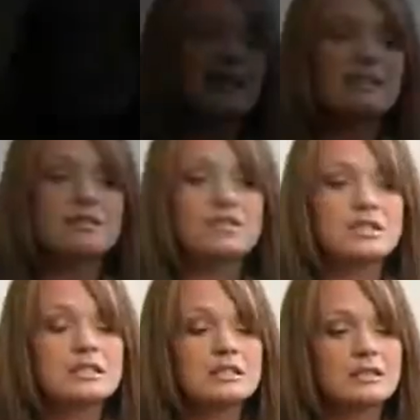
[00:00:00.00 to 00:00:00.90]
It's
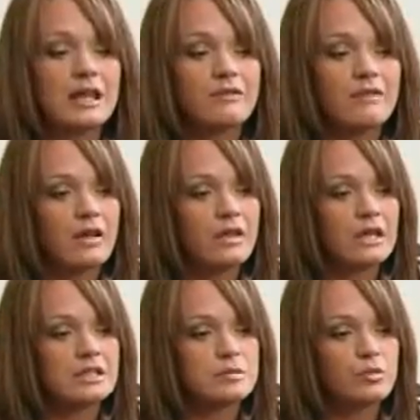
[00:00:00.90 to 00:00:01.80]
just, they found that
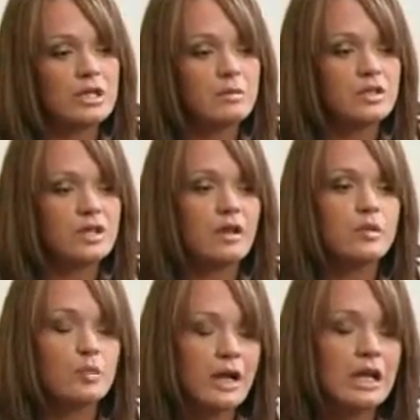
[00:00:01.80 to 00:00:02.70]
it's pretty much how
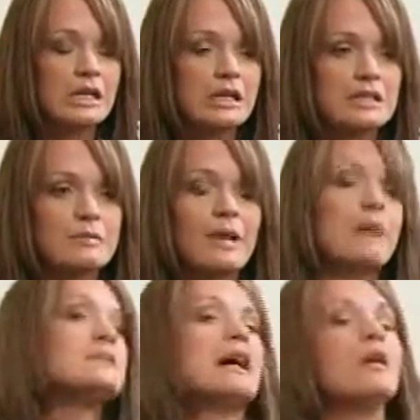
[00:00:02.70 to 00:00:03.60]
the brain is
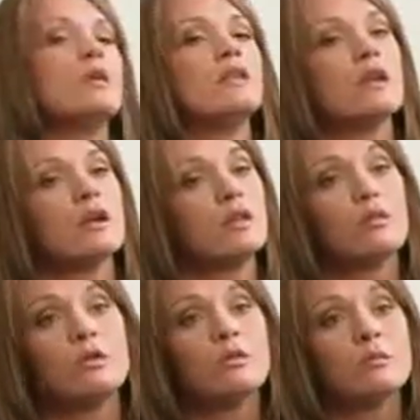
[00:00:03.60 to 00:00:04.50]
mapped out when they're in
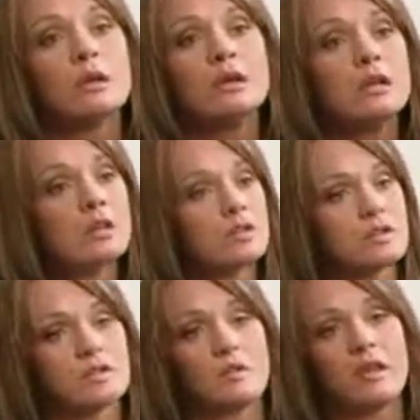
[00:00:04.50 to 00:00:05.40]
the womb,
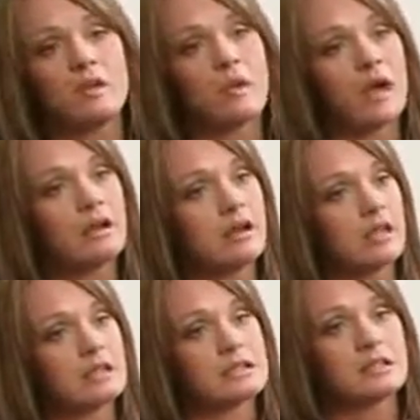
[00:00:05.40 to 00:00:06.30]
just the way the
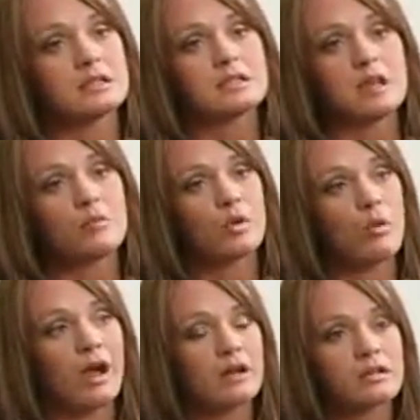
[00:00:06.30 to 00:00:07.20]
wiring is, and some are
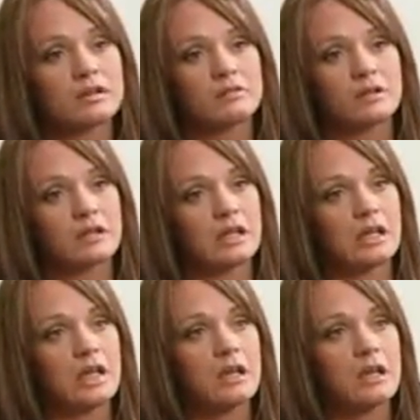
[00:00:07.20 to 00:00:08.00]
wired differently.